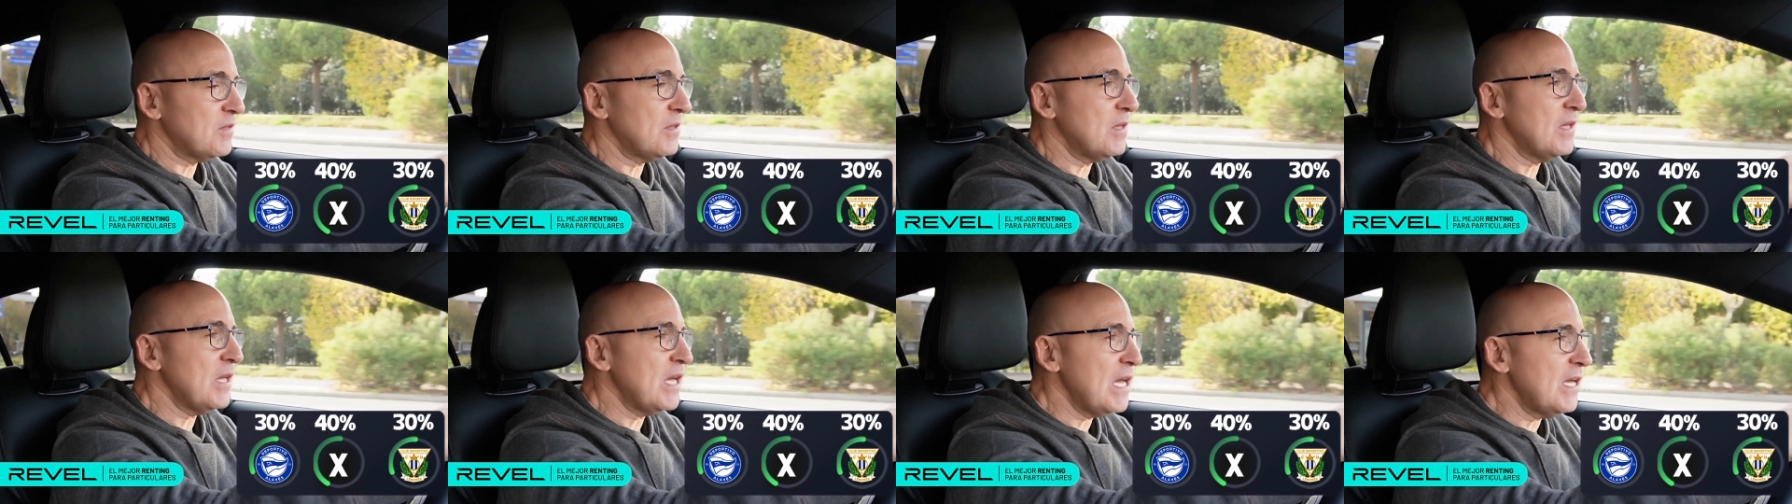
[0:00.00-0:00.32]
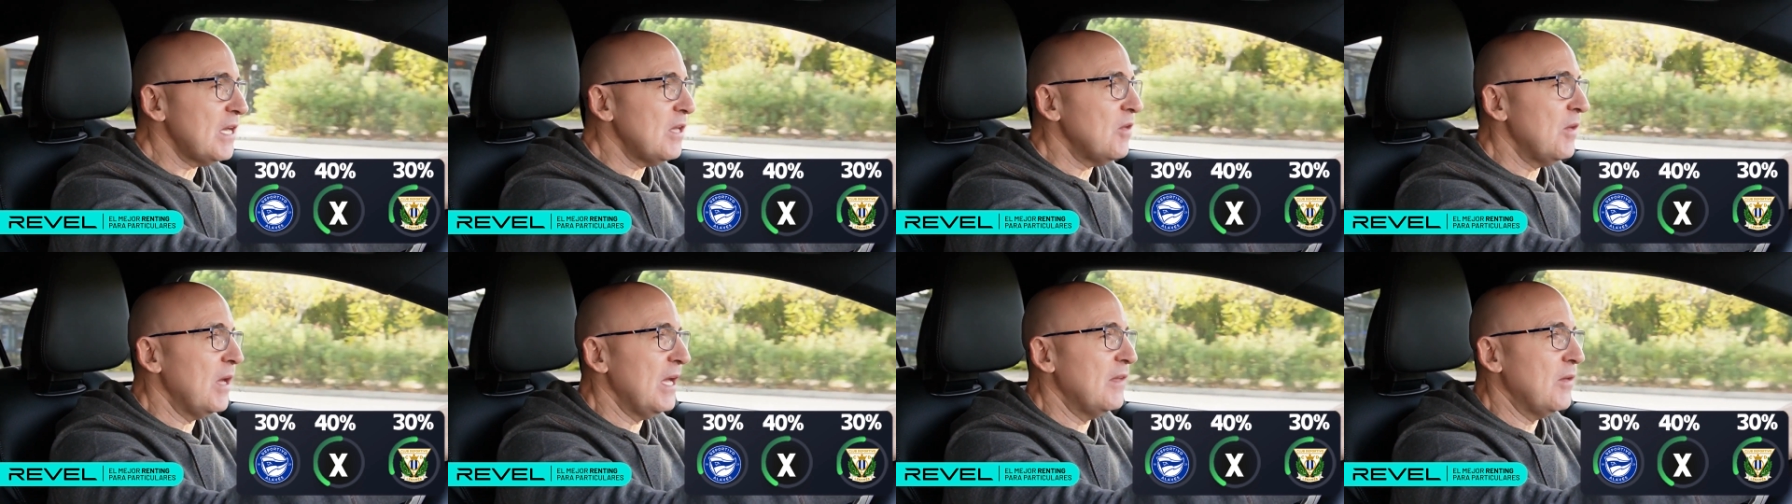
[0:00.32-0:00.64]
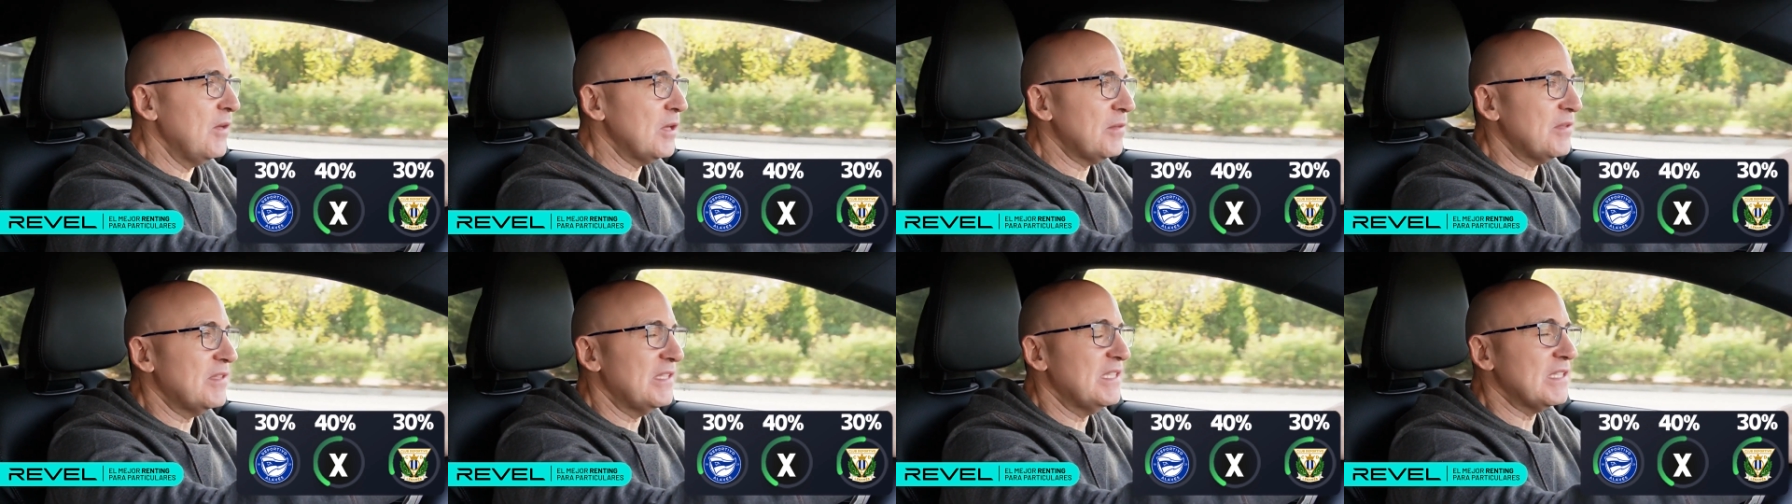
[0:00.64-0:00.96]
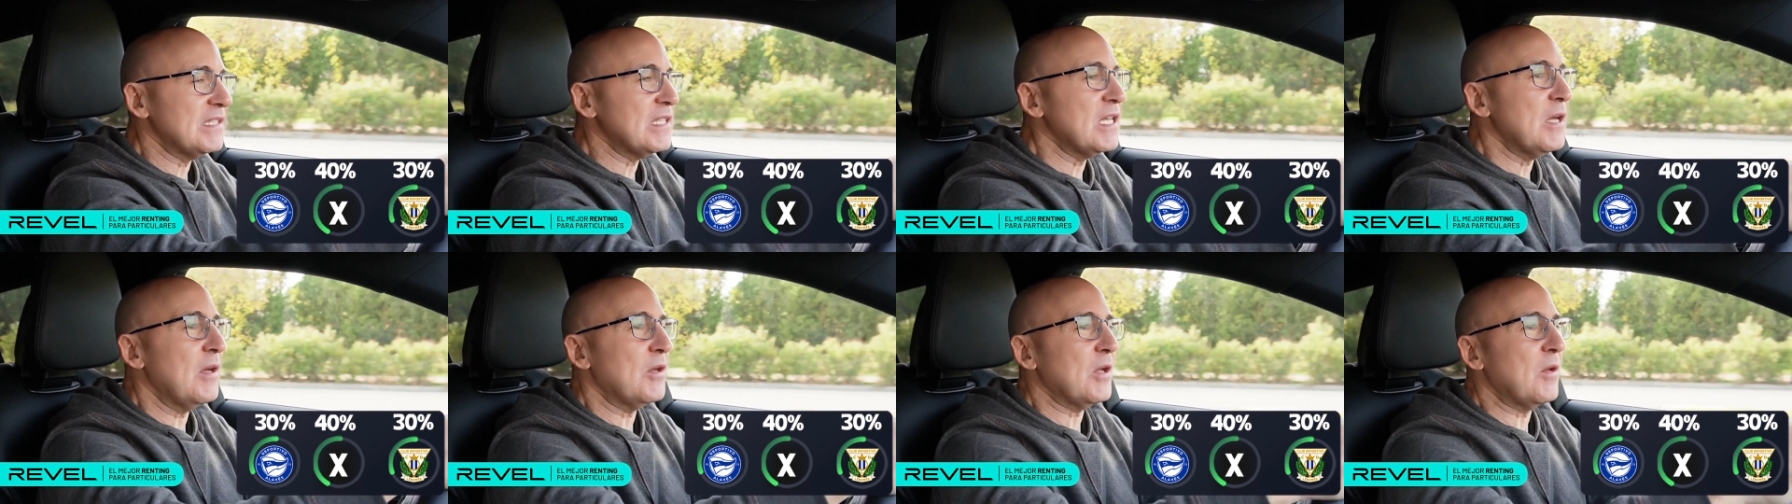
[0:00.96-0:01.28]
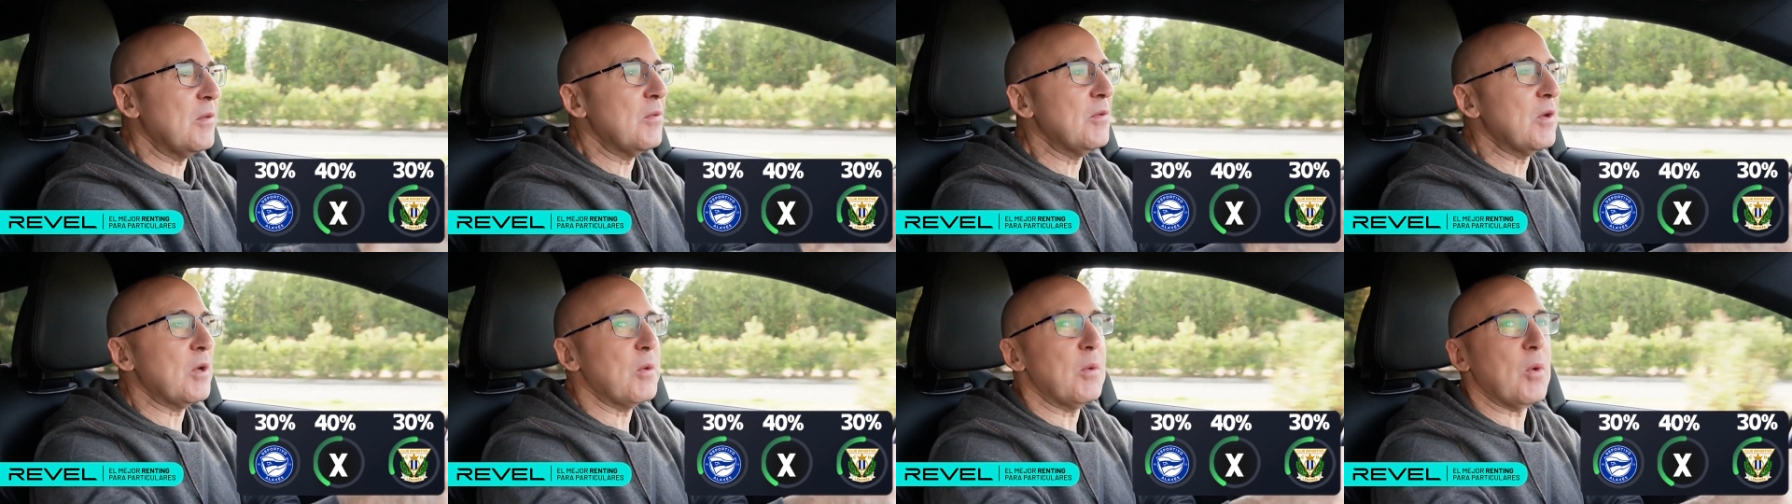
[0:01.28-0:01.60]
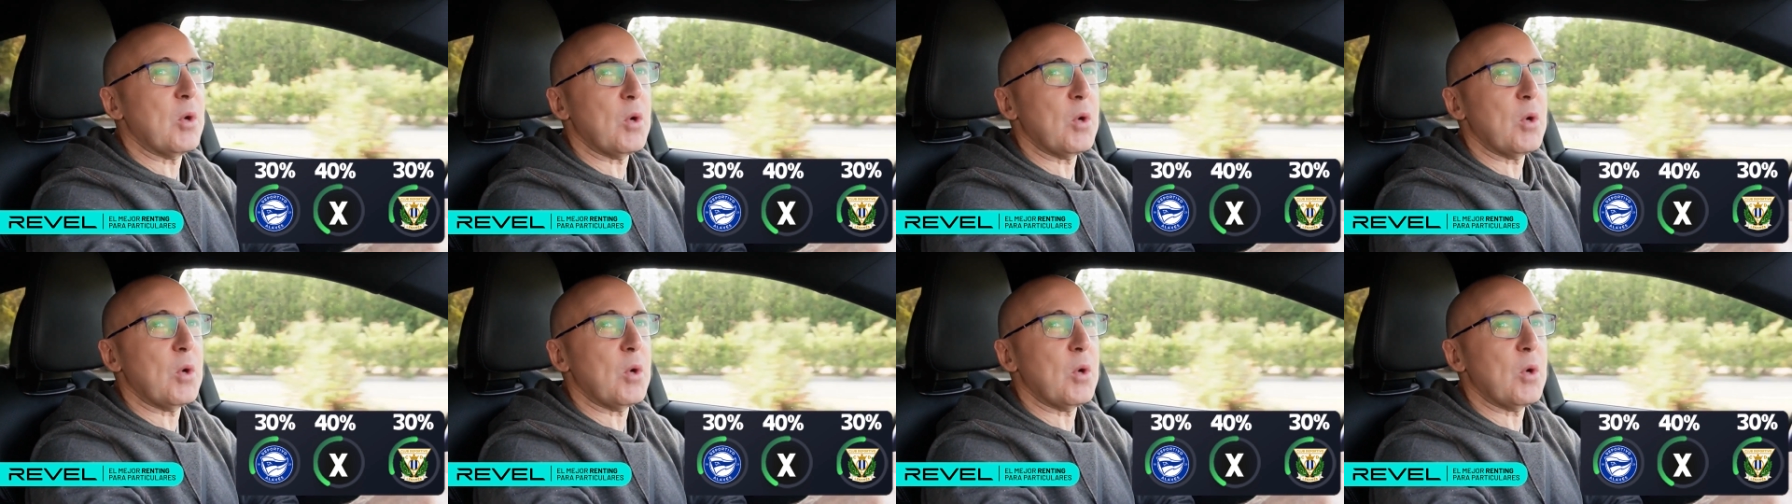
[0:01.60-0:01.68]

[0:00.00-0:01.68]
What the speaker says: We had a great representation from